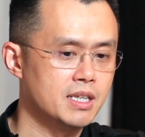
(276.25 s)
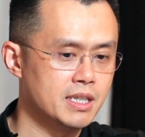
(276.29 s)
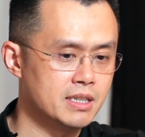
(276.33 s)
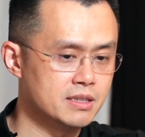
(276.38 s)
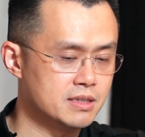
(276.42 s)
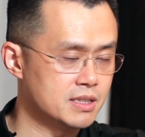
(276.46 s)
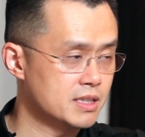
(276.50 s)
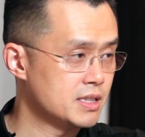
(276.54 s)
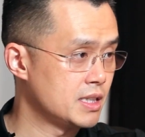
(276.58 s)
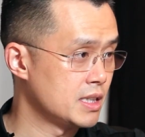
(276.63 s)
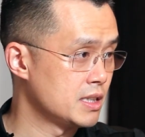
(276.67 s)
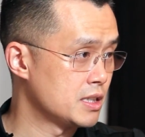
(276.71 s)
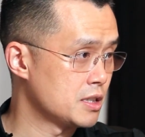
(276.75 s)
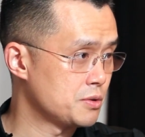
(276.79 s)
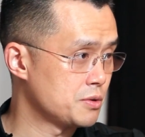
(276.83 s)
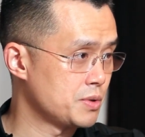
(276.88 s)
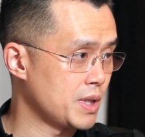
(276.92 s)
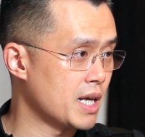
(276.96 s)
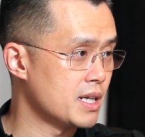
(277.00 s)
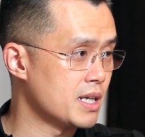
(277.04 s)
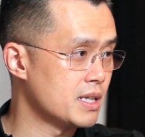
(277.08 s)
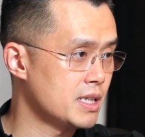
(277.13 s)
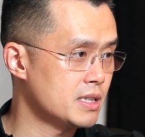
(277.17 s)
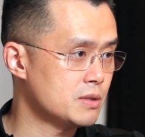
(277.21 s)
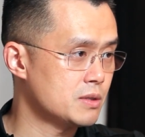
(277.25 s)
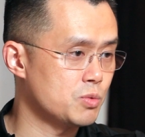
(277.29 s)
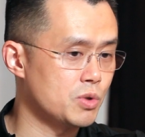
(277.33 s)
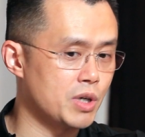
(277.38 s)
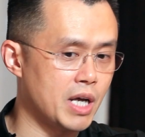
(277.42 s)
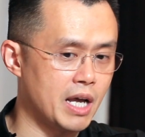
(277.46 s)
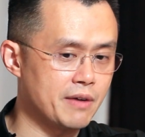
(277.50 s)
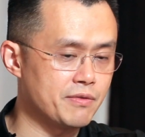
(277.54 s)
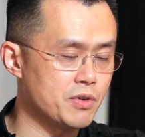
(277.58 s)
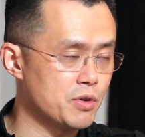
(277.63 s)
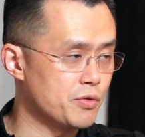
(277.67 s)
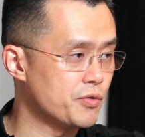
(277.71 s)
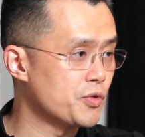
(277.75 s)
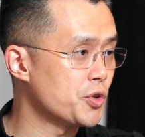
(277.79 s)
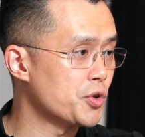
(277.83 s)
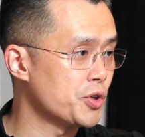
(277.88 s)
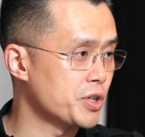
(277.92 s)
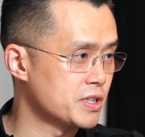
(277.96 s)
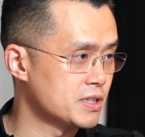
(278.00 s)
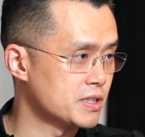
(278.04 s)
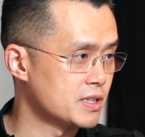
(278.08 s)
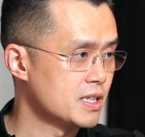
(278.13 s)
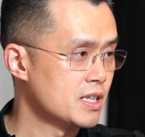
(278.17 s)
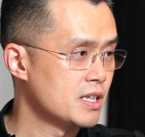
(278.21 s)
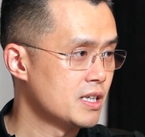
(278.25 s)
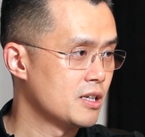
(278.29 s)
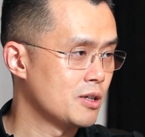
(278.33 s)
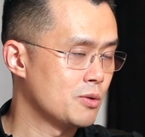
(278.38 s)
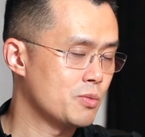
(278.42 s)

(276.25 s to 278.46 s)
in this industry. At least we'll have a voice.